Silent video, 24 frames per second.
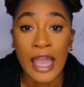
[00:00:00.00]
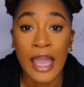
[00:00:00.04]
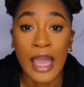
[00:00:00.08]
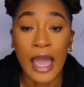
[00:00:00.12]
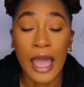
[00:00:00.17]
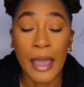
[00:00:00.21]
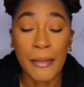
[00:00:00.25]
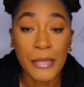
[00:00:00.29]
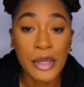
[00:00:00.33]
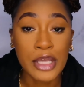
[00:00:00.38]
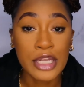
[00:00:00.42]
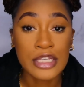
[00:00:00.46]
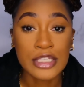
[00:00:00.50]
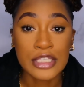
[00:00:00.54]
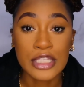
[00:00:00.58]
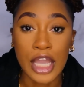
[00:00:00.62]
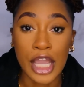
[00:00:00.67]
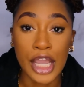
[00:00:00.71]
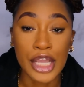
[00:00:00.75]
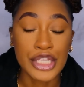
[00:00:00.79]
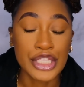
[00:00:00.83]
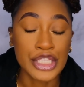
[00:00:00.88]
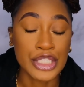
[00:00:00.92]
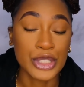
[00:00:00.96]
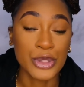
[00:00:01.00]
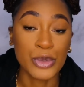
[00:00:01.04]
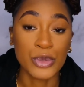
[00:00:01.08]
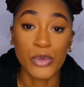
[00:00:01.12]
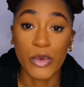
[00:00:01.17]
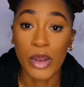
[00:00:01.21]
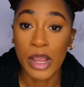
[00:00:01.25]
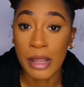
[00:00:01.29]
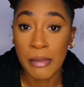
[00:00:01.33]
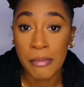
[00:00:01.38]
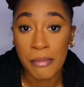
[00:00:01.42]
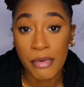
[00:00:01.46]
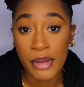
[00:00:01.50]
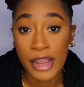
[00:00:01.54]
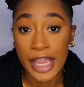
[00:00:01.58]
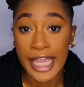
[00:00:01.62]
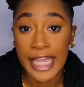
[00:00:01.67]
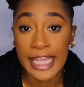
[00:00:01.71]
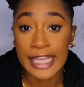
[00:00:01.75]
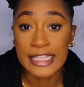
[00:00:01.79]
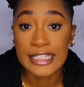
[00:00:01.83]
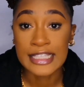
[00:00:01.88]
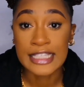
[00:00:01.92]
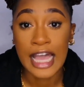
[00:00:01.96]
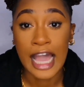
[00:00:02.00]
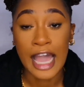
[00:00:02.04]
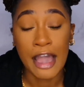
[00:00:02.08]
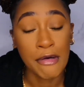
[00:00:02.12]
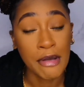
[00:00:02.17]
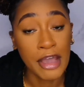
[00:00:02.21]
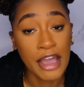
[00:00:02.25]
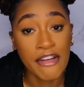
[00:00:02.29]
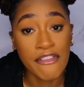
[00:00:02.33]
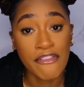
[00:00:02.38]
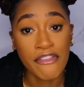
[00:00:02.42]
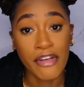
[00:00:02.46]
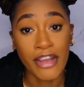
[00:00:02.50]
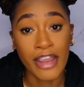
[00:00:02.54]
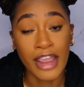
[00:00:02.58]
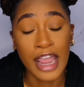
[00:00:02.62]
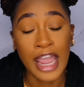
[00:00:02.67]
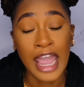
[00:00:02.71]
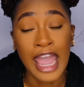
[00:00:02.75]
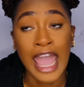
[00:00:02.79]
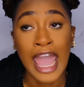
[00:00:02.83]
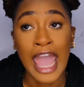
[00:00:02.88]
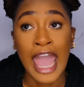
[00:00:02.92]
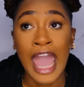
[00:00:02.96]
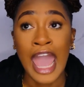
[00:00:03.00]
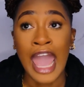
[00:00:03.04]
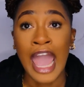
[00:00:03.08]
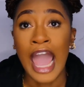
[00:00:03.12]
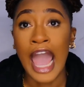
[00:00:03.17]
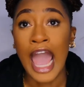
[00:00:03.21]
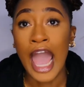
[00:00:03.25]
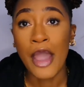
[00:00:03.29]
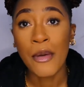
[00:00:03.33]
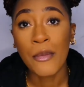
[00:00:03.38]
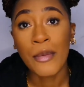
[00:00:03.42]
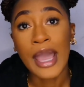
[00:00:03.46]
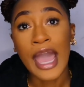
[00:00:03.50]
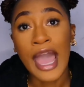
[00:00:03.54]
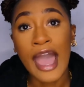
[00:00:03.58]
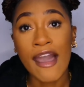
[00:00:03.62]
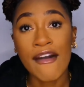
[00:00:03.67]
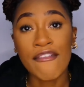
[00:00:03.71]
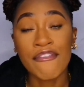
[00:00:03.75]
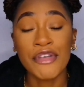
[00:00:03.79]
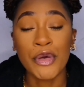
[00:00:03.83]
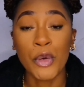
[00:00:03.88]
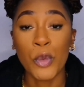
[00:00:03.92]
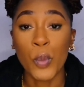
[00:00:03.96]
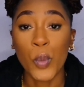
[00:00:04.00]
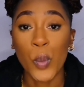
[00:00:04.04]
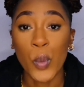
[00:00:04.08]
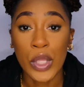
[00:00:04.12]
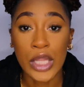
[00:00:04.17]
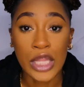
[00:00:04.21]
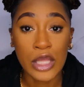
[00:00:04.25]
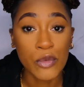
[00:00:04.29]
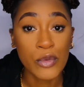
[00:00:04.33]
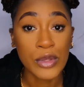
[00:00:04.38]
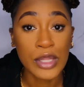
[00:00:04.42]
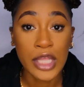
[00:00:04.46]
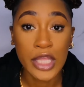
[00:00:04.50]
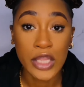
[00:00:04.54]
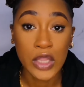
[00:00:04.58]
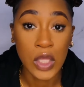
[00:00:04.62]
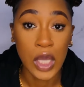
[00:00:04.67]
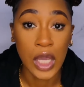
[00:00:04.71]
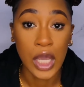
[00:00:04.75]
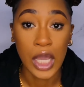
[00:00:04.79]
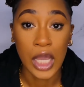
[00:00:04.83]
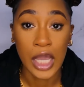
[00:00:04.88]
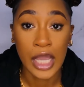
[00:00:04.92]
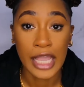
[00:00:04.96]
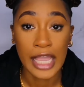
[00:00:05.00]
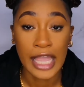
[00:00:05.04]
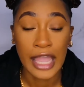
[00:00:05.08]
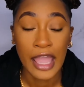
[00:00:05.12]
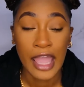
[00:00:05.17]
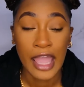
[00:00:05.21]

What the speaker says: I'm gonna start just wearing braids. However, I would have them really, really long,